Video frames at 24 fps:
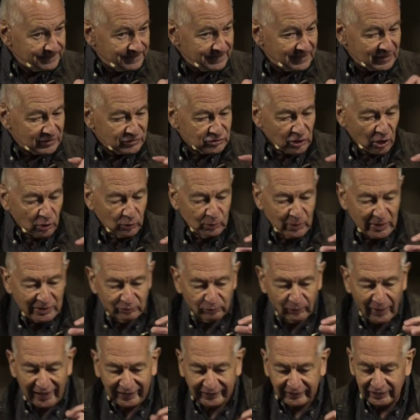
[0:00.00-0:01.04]
So we
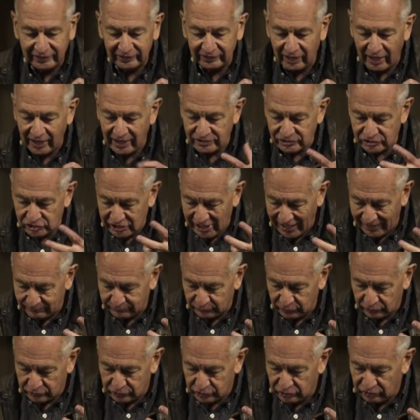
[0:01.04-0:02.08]
recognize,
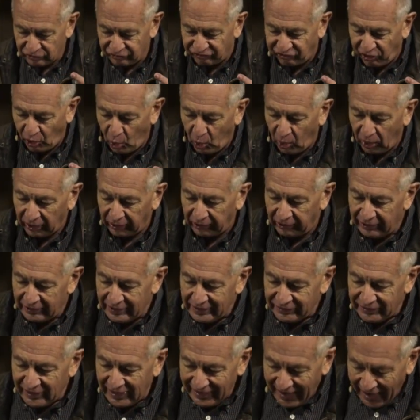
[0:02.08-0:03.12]
chapter 4,
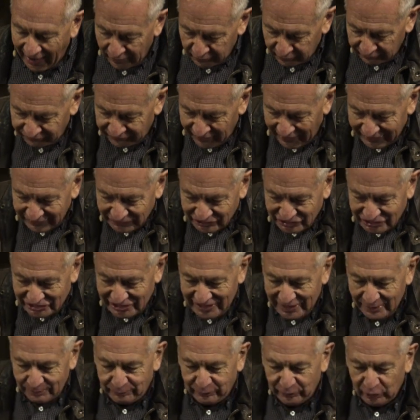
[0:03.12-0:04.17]
that out of that
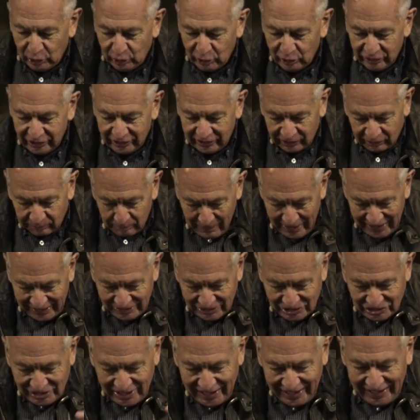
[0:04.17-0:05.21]
deep unity
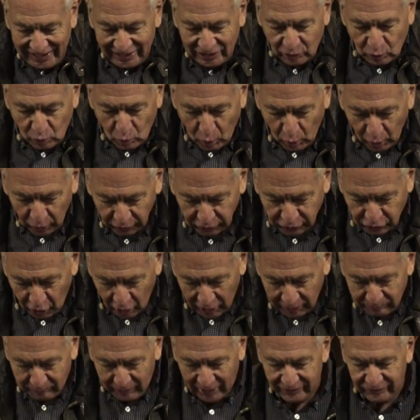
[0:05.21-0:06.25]
maintained, worked
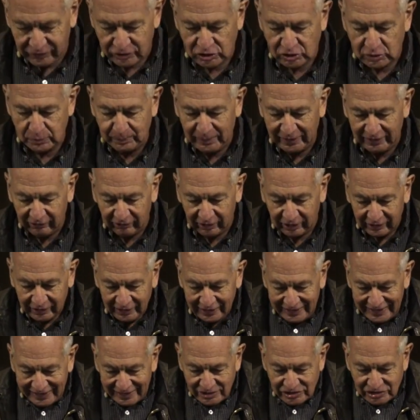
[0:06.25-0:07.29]
on by the Spirit,
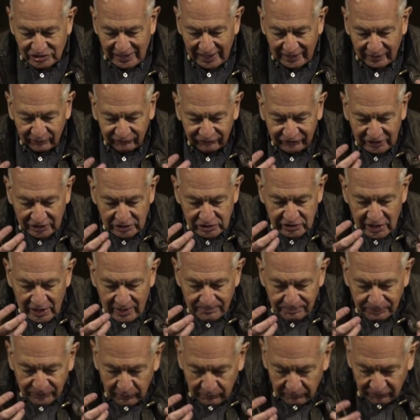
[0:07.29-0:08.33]
instead of these
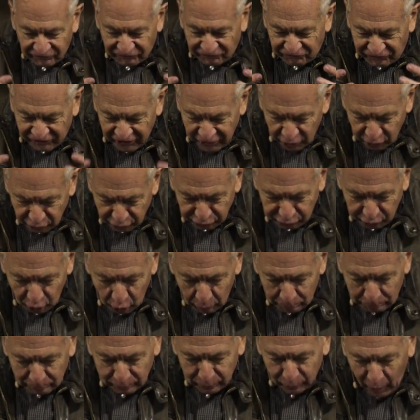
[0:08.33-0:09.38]
fearful,
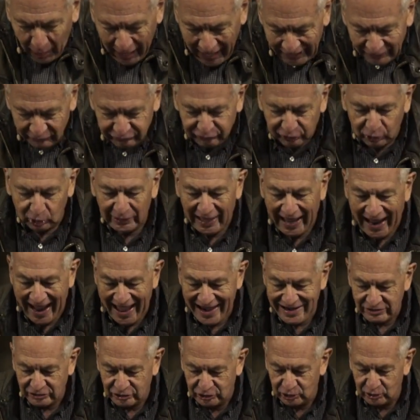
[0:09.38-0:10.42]
prideful
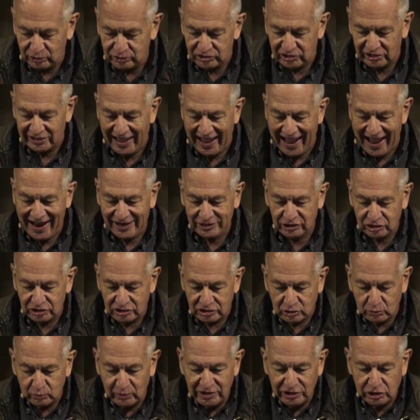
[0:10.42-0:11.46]
attitudes and
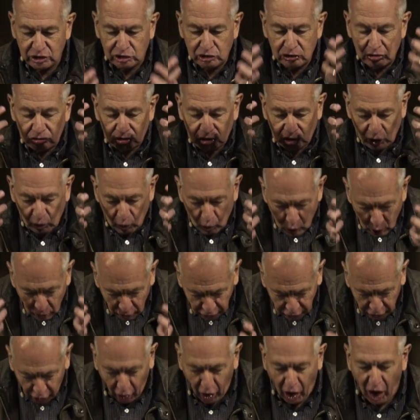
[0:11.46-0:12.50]
actions, we choose to work
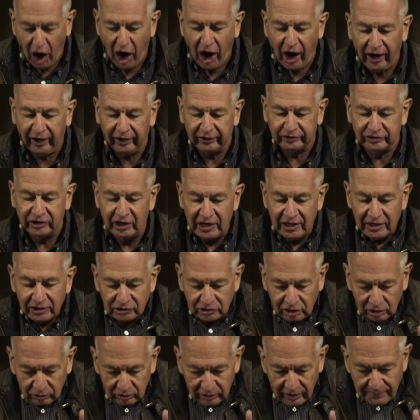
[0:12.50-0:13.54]
hard
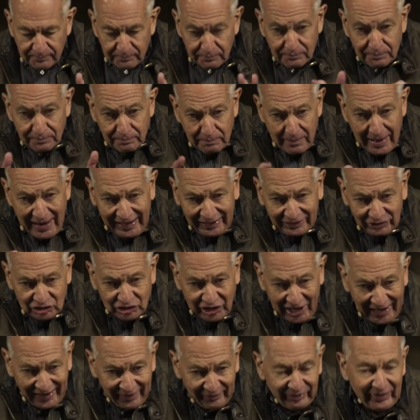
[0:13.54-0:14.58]
to
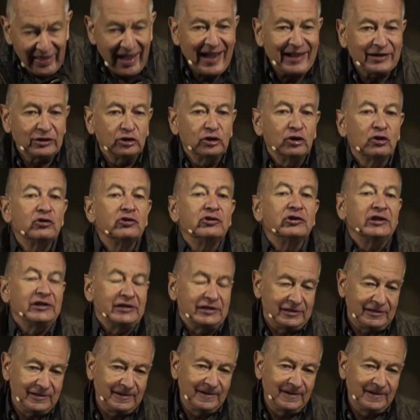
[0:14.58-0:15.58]
maintain that unity.